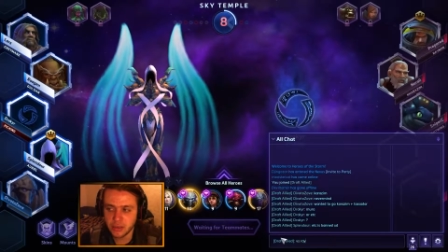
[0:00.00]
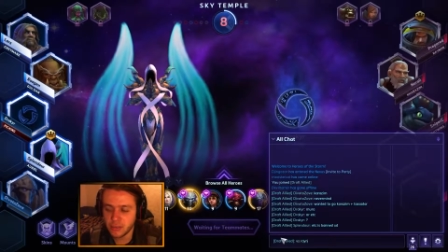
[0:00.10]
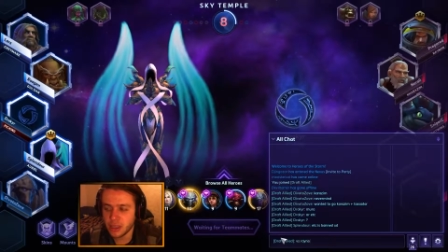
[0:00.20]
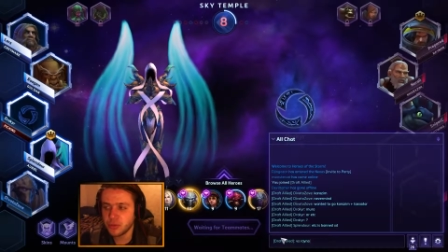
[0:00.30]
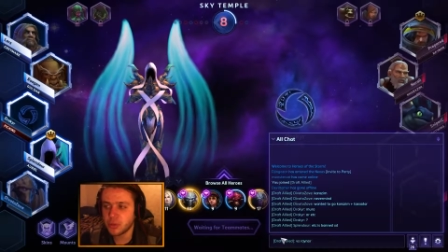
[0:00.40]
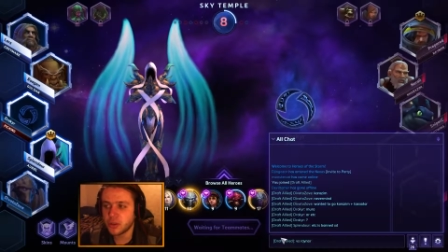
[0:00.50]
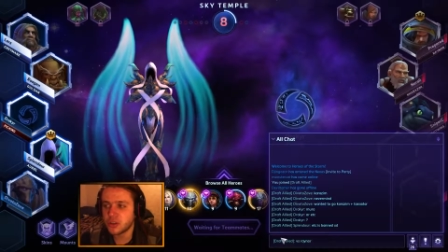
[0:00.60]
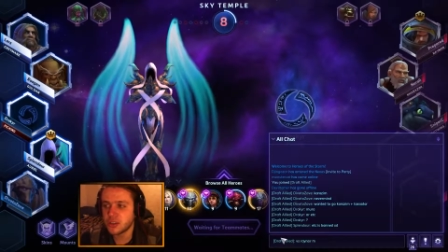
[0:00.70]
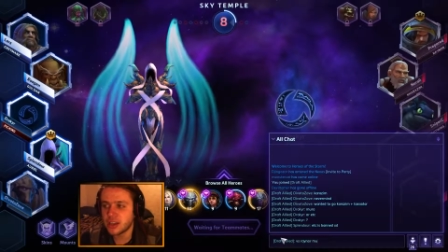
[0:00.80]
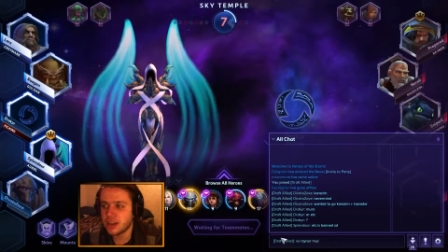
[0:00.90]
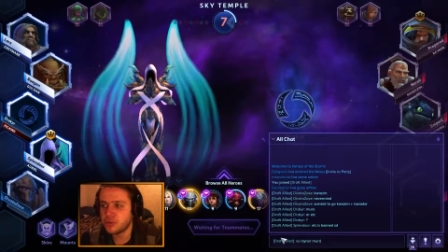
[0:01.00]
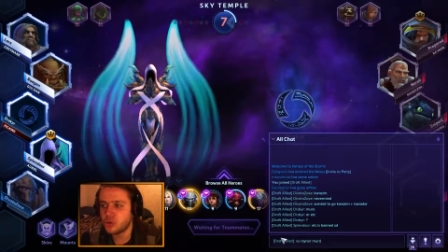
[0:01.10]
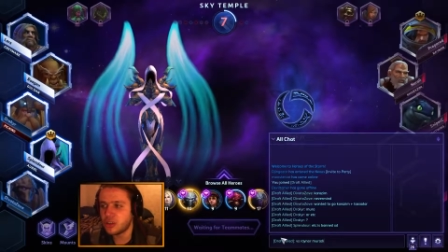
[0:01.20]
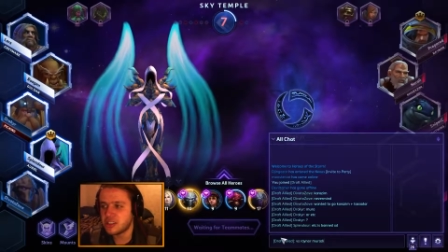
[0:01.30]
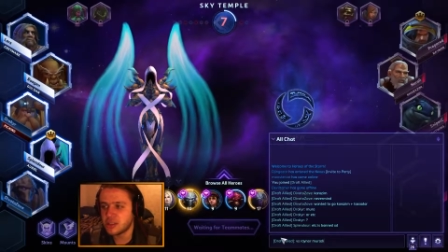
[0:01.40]
Maybe because they have
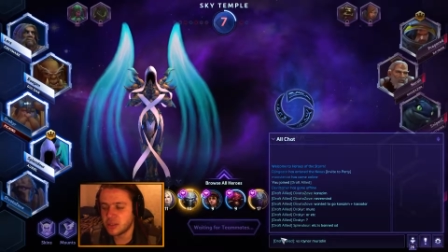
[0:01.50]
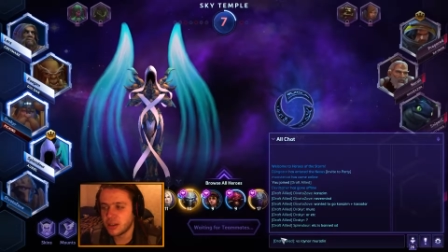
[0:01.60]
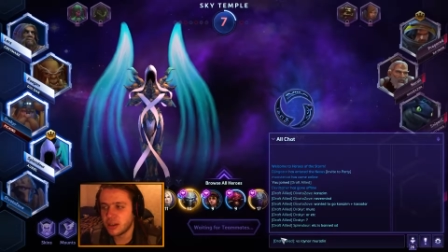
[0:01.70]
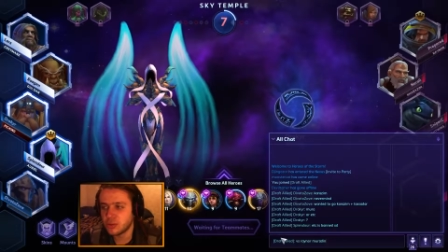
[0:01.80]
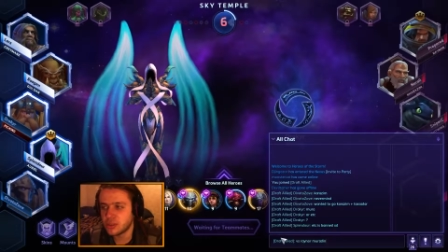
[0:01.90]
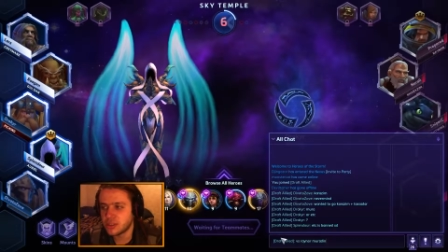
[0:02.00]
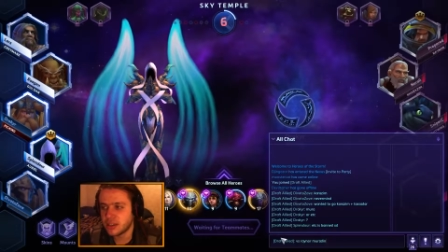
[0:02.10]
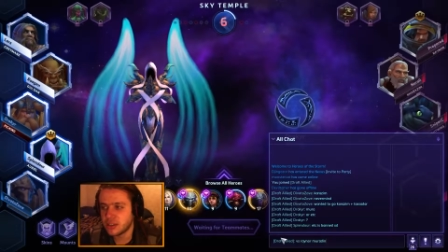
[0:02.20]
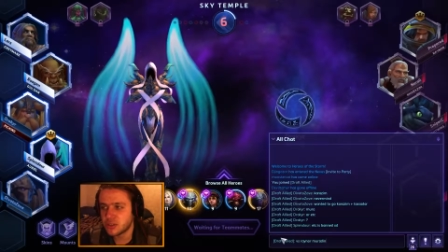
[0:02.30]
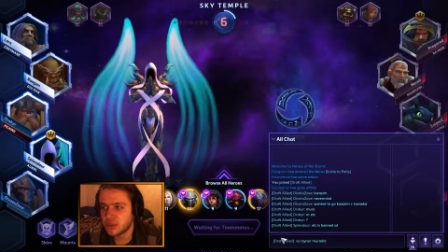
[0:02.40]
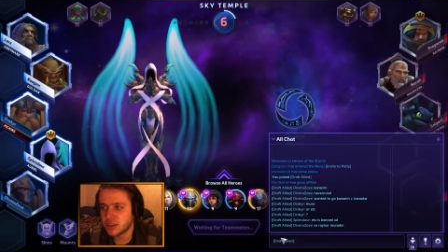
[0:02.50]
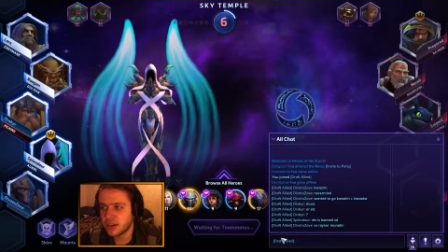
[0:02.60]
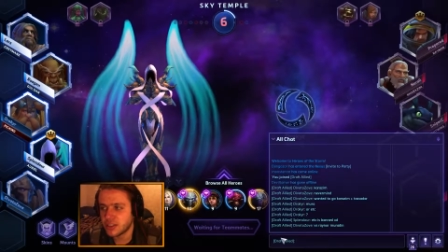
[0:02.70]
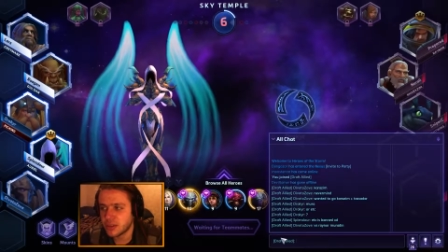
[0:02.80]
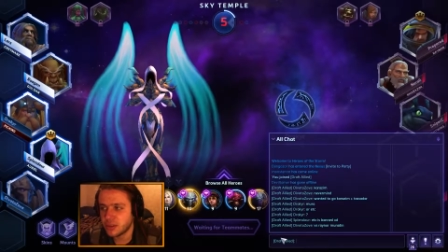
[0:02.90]
two auto-attackers with
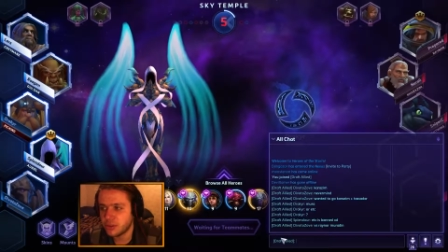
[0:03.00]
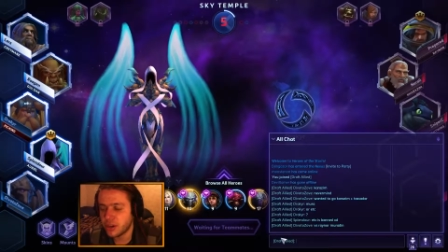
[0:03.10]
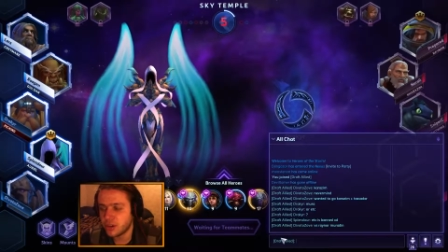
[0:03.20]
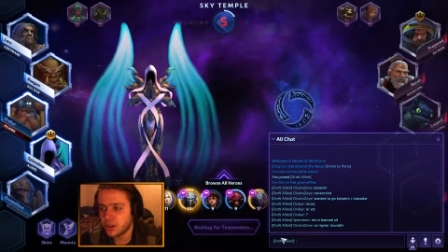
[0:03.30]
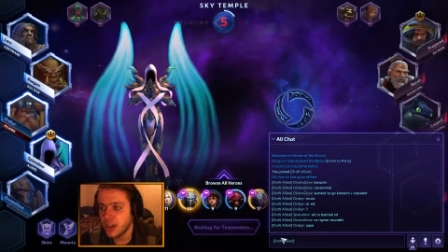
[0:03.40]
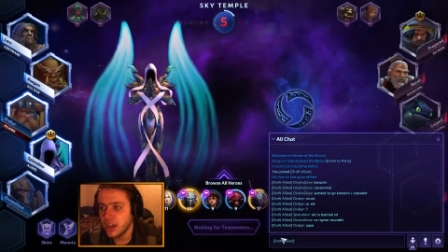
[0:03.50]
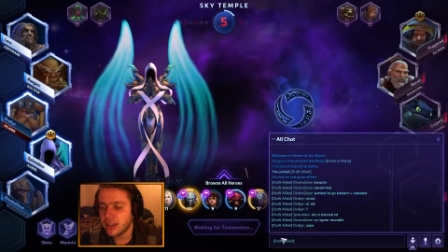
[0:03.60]
Karazim and Raynor.